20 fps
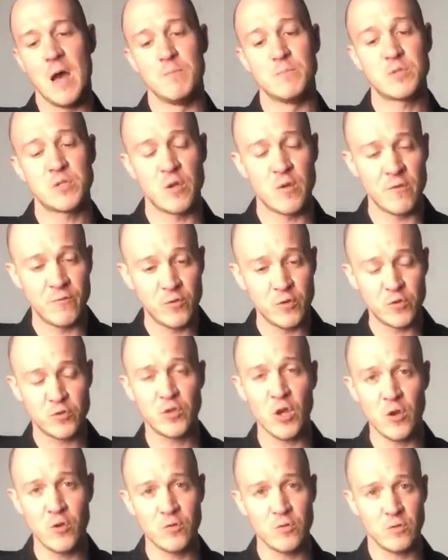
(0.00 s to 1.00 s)
So if you
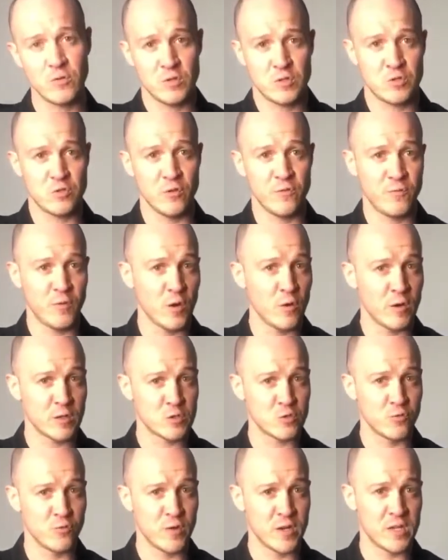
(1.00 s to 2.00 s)
don't sort of follow
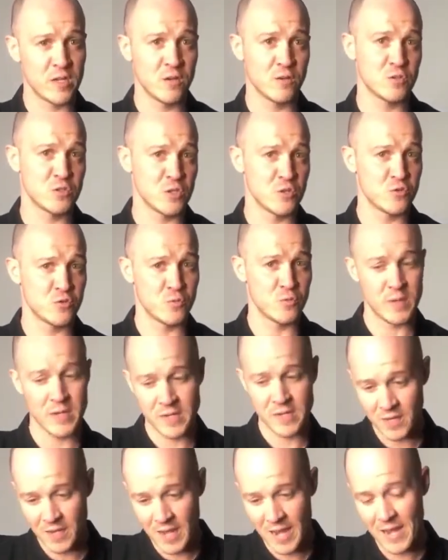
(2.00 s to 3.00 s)
us already on social
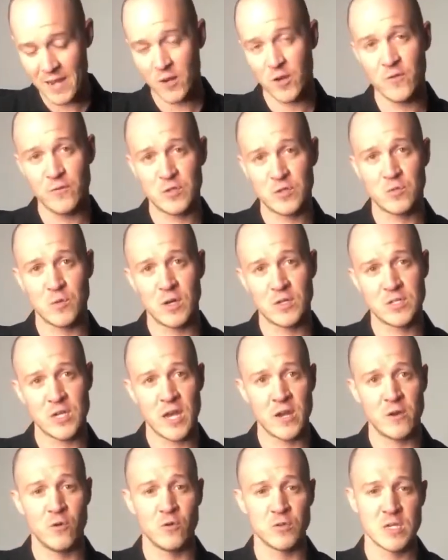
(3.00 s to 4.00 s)
media, head over to our
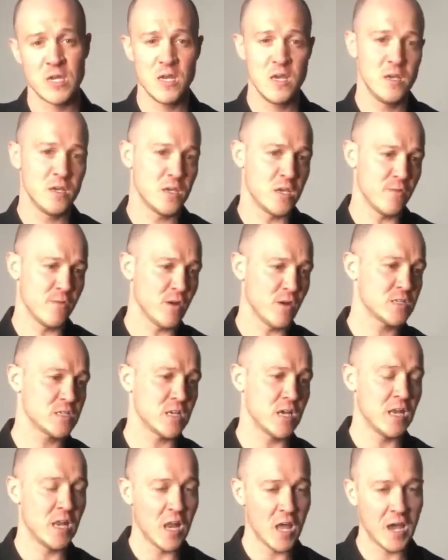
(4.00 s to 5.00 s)
channels, give
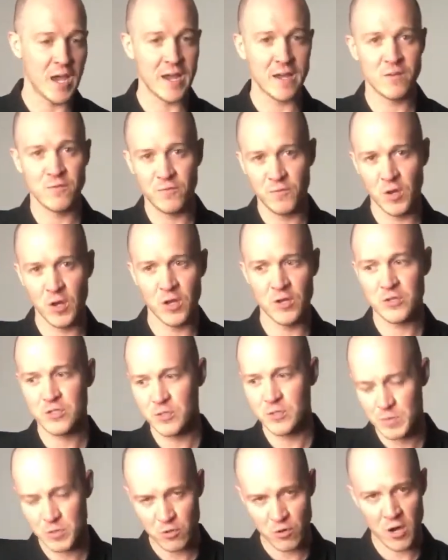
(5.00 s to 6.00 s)
us a like, follow,
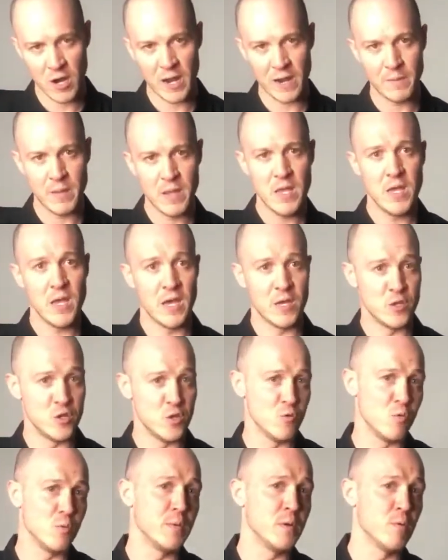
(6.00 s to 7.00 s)
subscribe, and
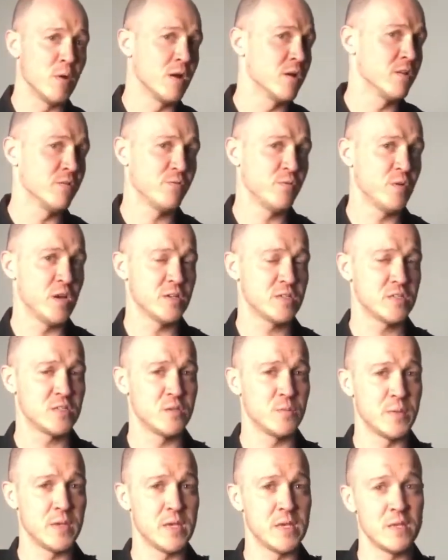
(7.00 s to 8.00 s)
you will be one of the first
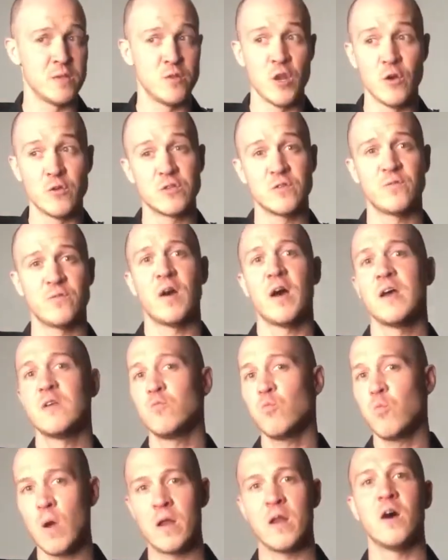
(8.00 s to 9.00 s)
to be
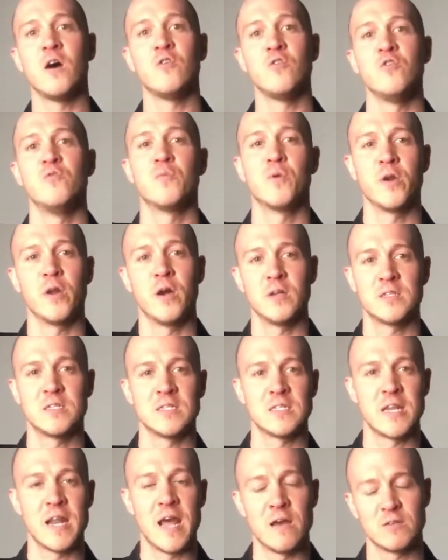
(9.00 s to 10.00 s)
notified when our new product
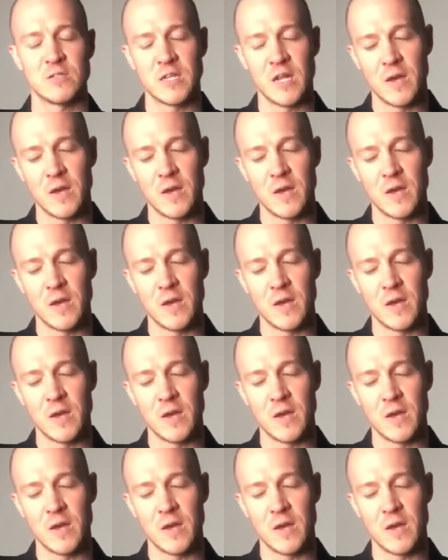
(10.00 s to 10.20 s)
is announced.